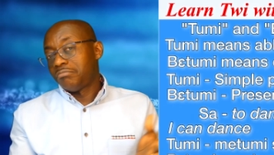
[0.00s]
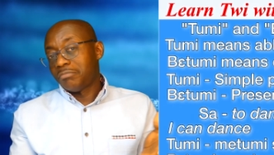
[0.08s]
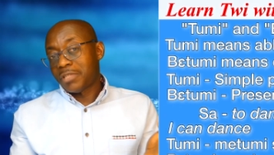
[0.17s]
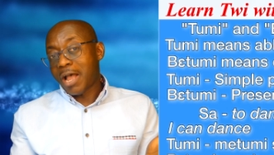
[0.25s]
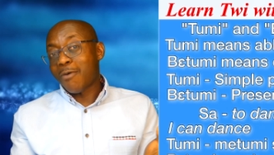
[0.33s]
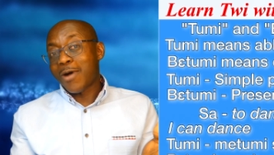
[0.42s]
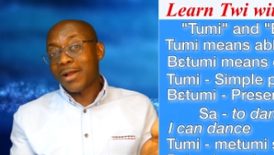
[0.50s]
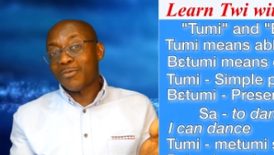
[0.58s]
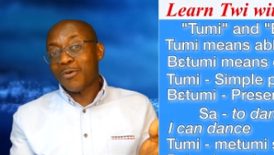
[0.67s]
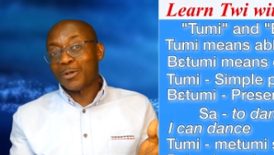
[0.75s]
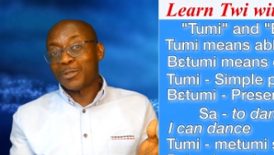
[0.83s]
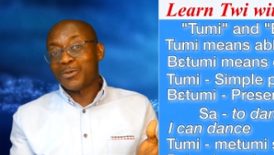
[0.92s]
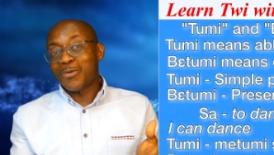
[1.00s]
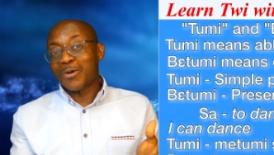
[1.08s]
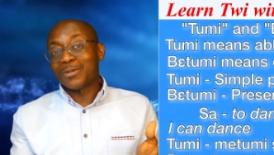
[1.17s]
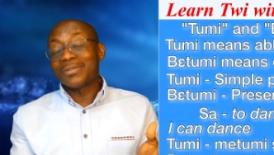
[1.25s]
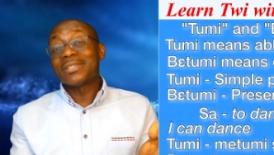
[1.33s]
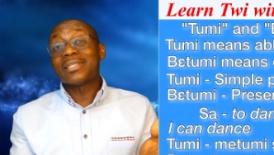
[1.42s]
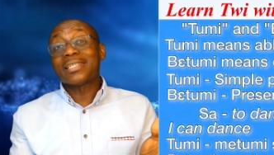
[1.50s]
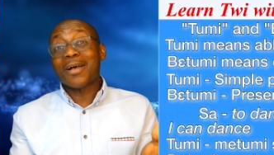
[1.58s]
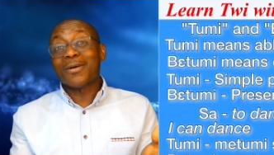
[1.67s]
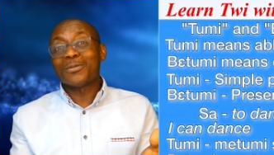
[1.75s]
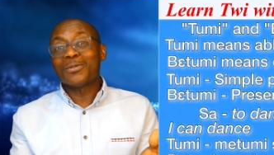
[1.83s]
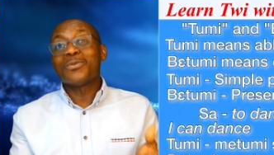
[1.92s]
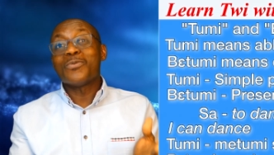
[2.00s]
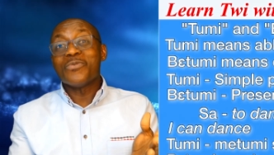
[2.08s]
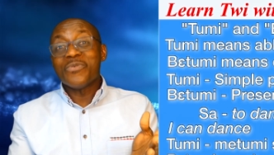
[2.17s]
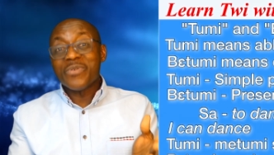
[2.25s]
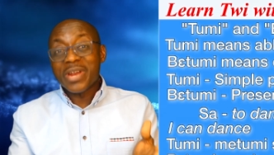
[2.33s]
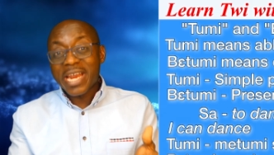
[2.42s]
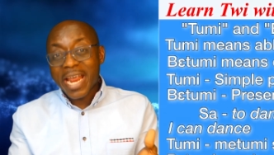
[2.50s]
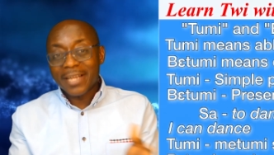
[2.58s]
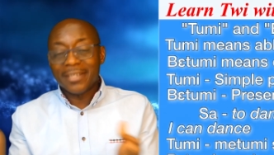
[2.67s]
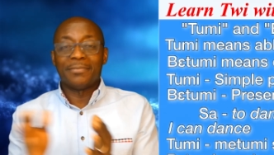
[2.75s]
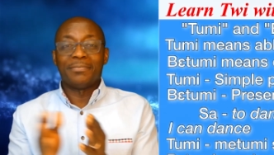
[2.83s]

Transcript: that one also what? Sounds weird.